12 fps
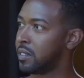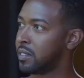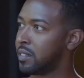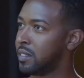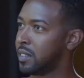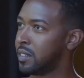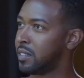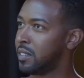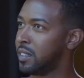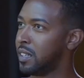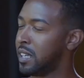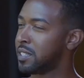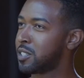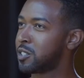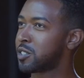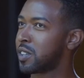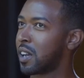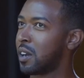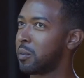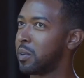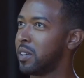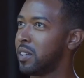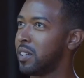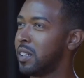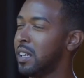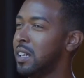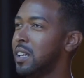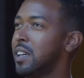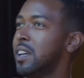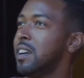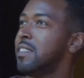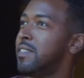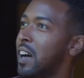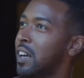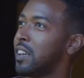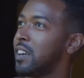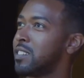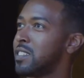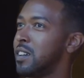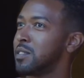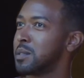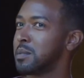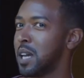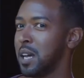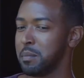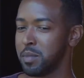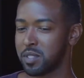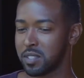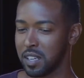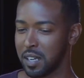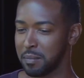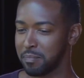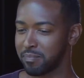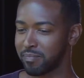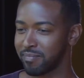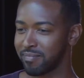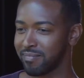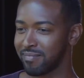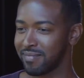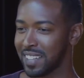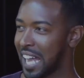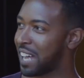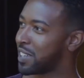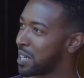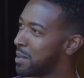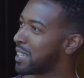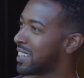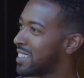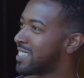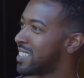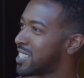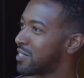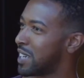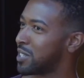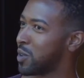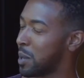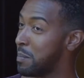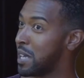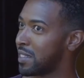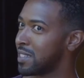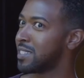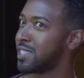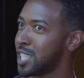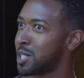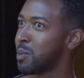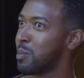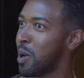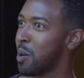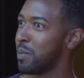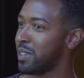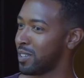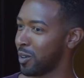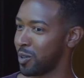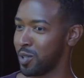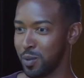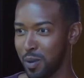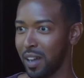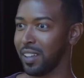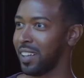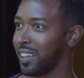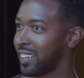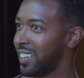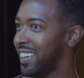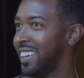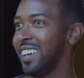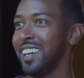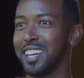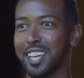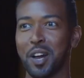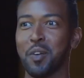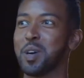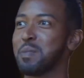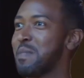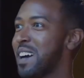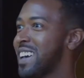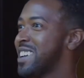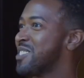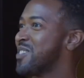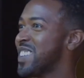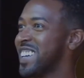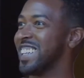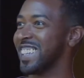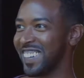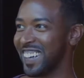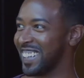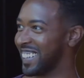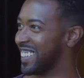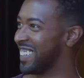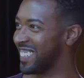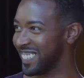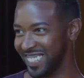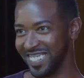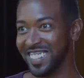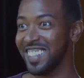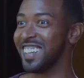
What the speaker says: Yeah. It's interesting how we find ourselves sometimes having to make that decision, right? Do I make this a teachable moment, or do I go with my inner feeling, right? And go, look,